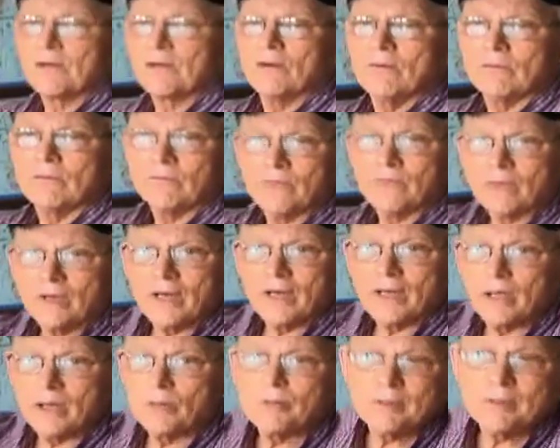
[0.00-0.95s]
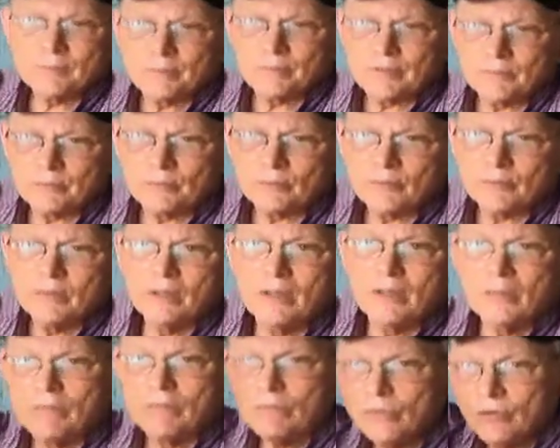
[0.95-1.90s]
for helping people
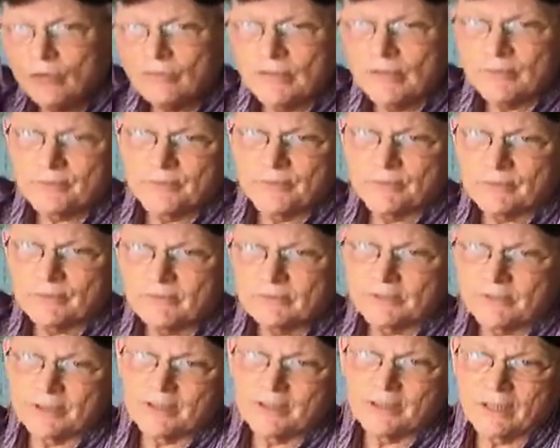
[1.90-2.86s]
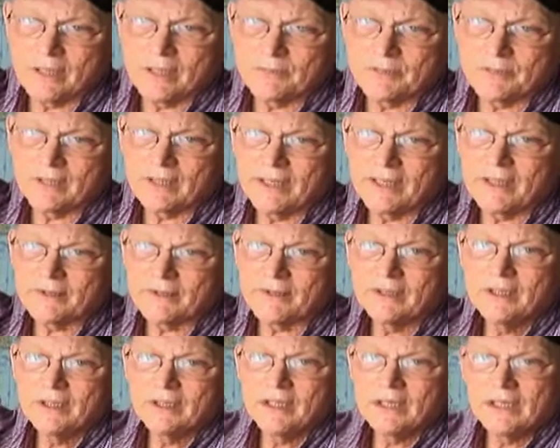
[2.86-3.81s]
move up the economic ladder,
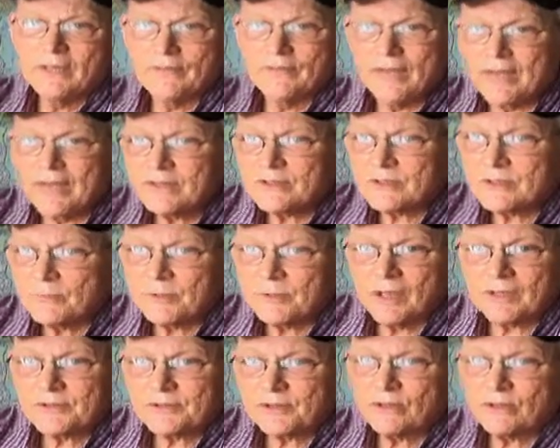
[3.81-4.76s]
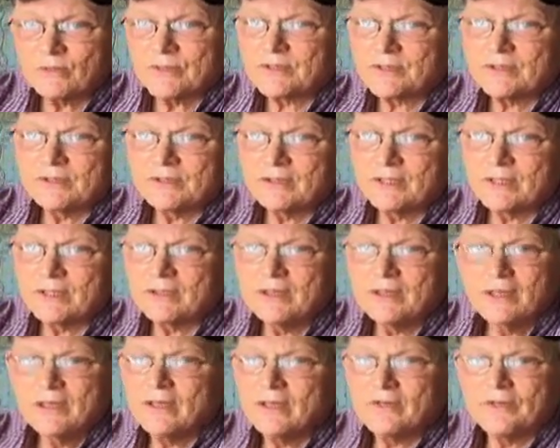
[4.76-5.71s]
that is a policy question now
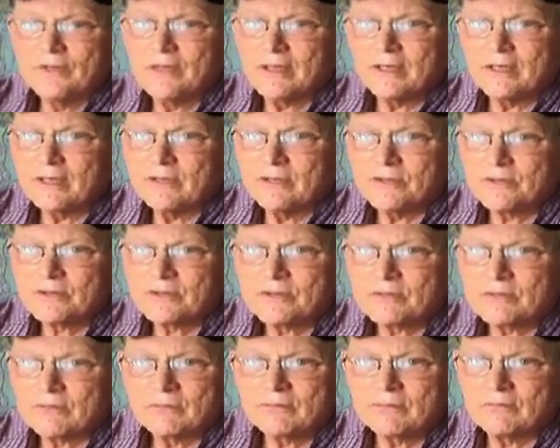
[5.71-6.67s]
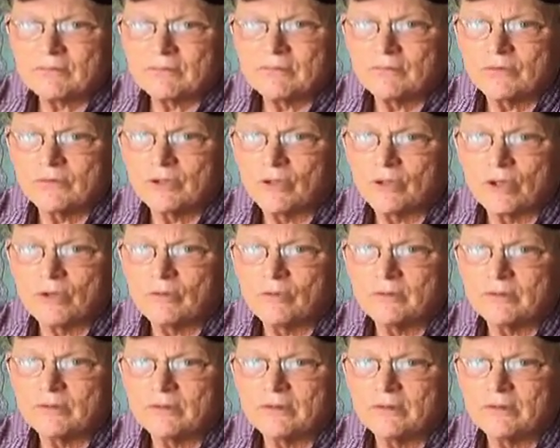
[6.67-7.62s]
that is,
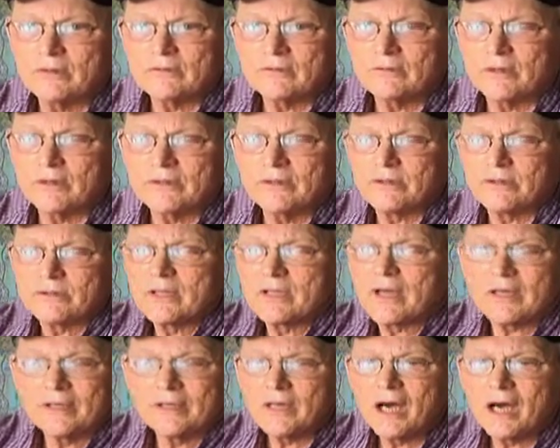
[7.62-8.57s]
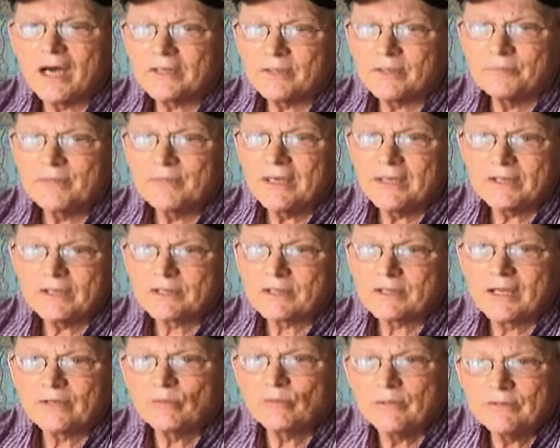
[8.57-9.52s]
it's not in hot debate. It's
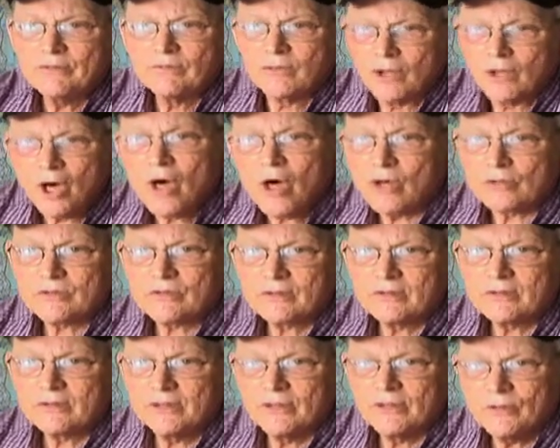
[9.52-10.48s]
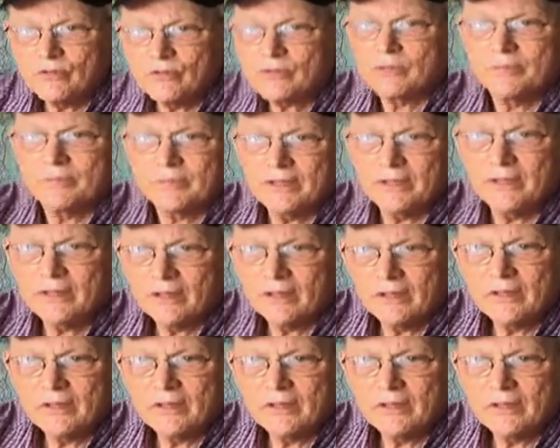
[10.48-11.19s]
like we've lost. It used to be